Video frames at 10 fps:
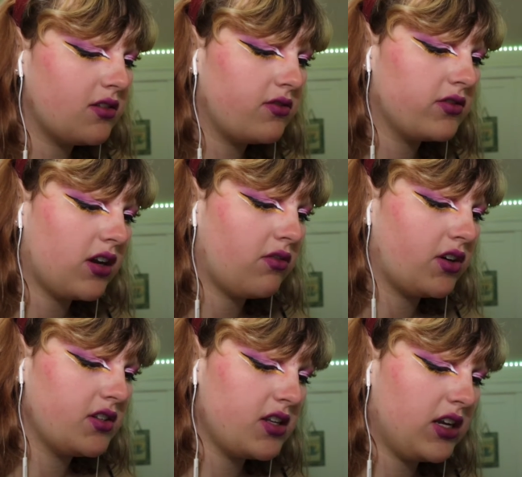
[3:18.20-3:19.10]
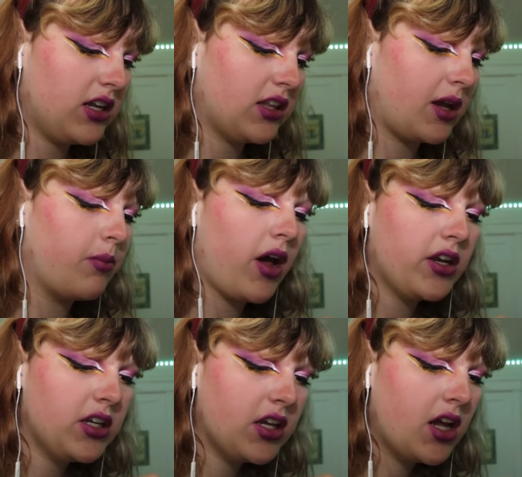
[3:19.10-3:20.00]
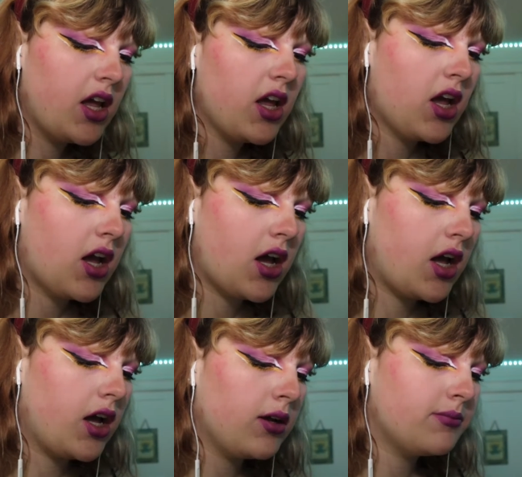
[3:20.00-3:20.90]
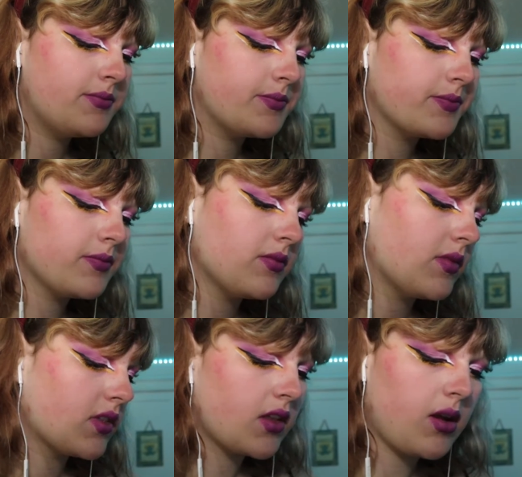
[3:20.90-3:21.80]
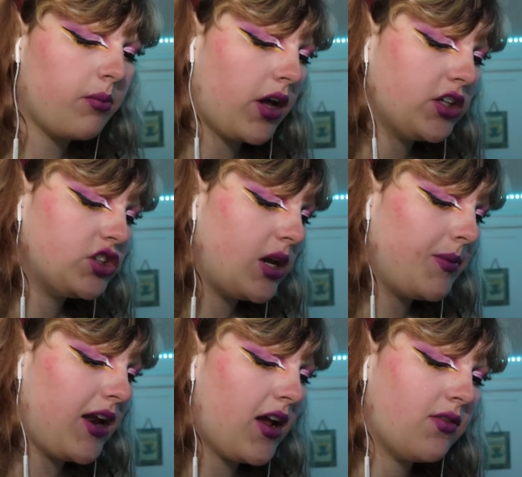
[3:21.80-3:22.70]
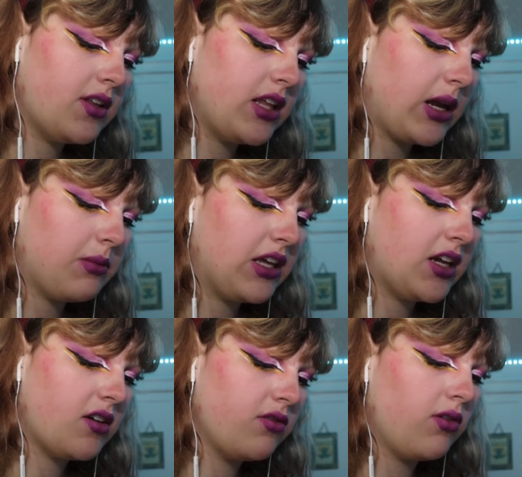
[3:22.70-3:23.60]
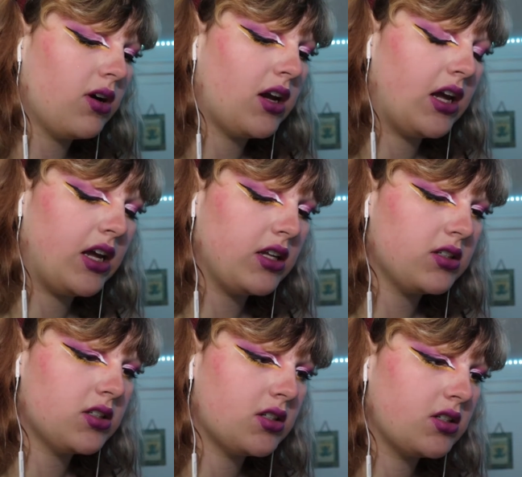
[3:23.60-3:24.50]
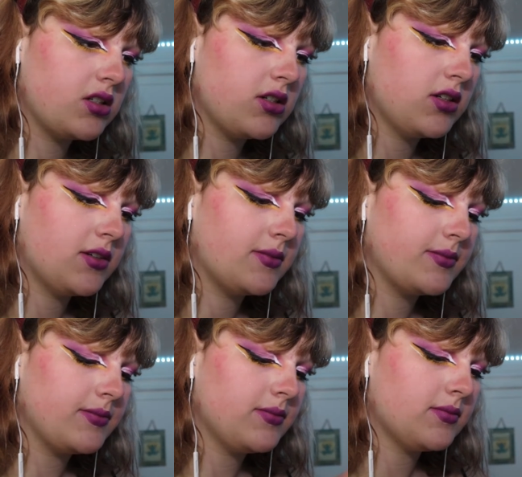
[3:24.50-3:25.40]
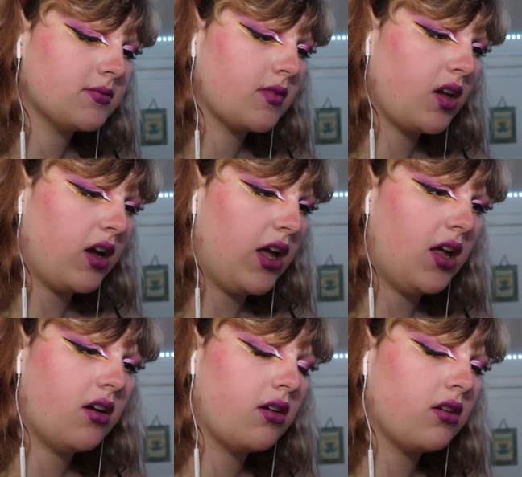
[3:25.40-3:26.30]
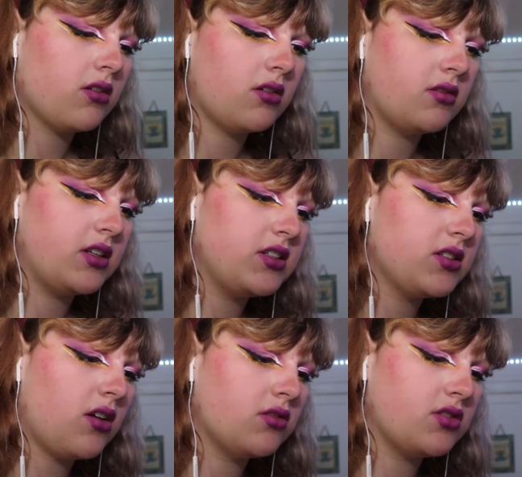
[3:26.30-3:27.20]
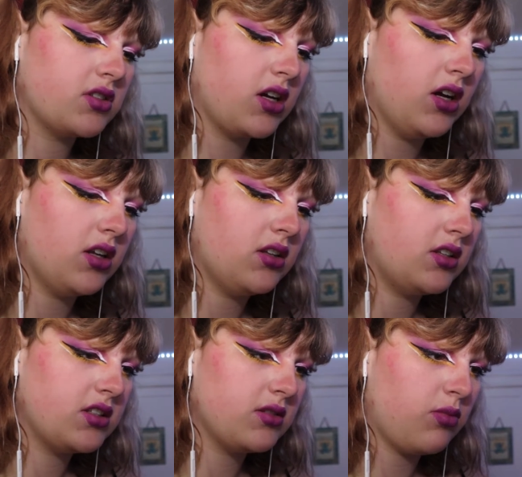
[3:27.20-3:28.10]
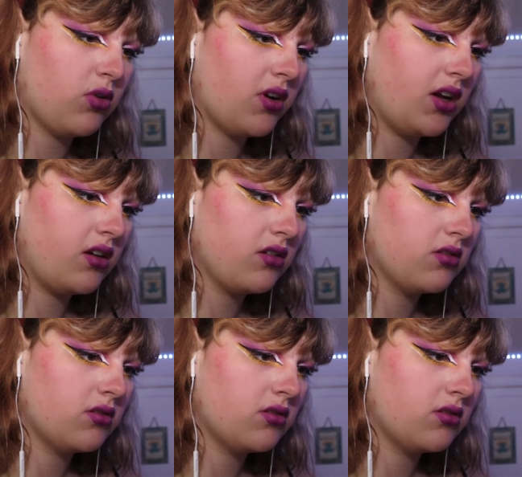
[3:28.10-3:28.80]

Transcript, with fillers: of diversity in like body, um, body shape and everything. I'm here for it. Okay. Ugh. This is all just good. This is boring.